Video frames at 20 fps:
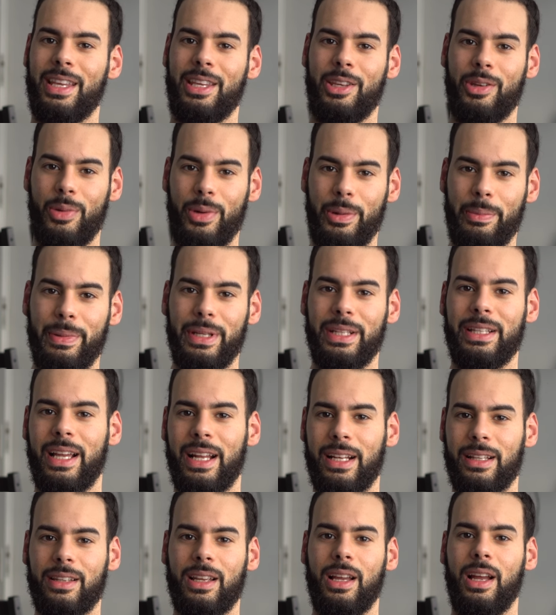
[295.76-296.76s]
You repeat
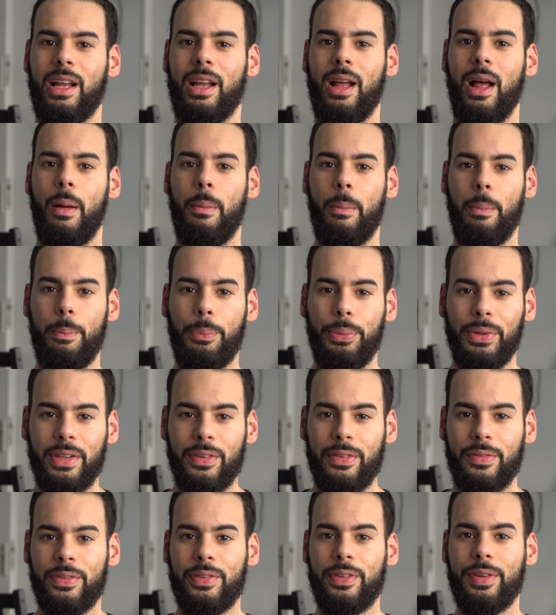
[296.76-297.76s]
that.
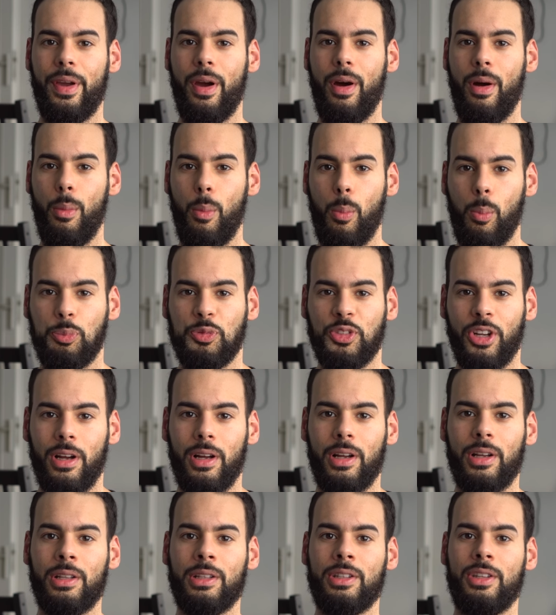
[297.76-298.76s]
If your
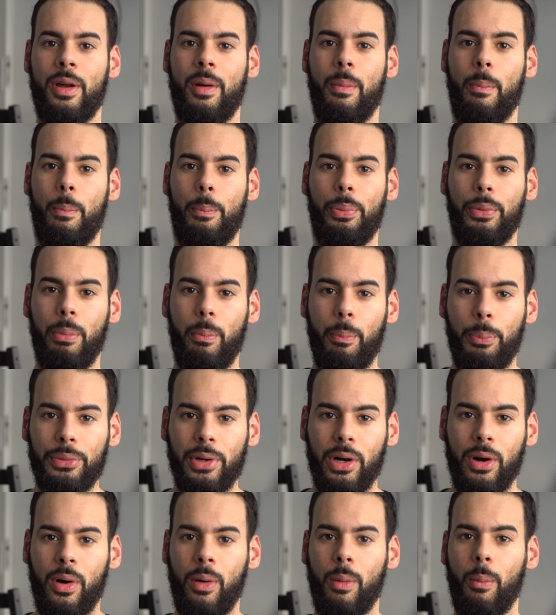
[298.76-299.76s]
mother
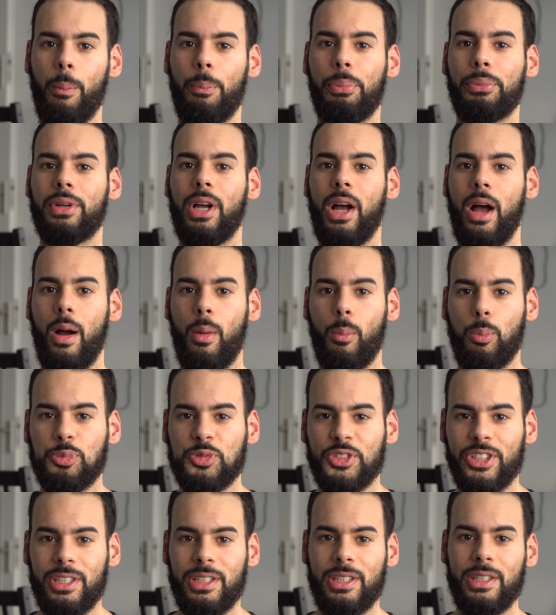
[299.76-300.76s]
only
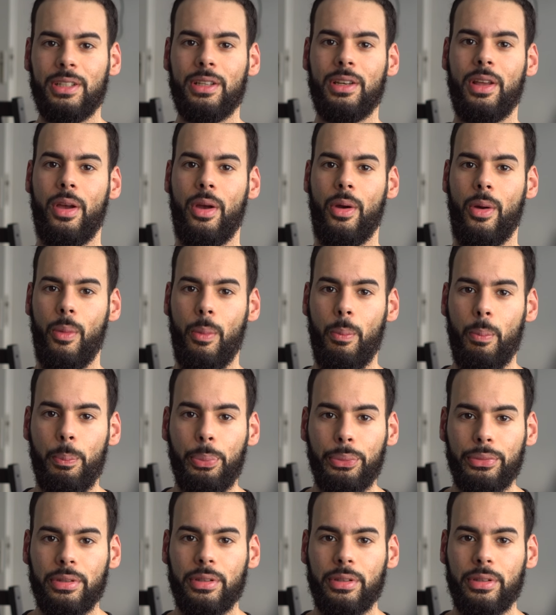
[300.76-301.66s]
No,